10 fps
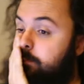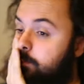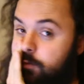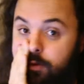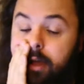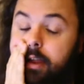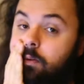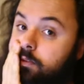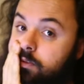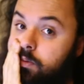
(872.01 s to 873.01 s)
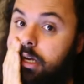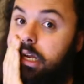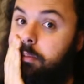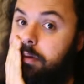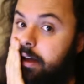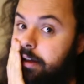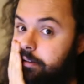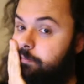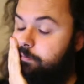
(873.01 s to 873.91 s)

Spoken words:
Friday was really bad.